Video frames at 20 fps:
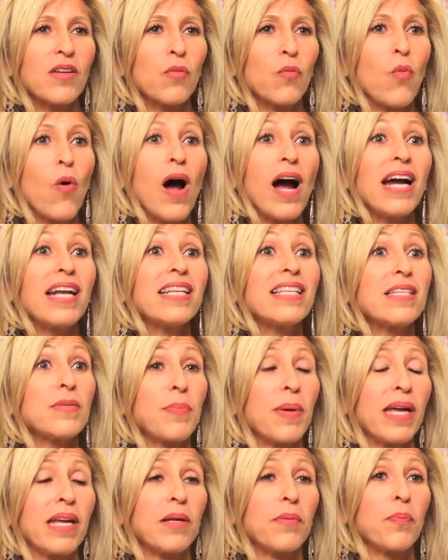a
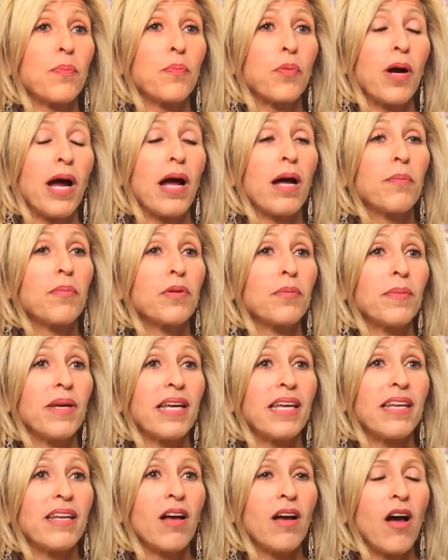widespread problem
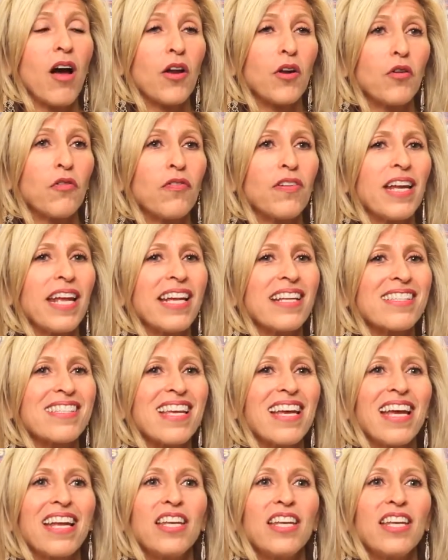in auto finance?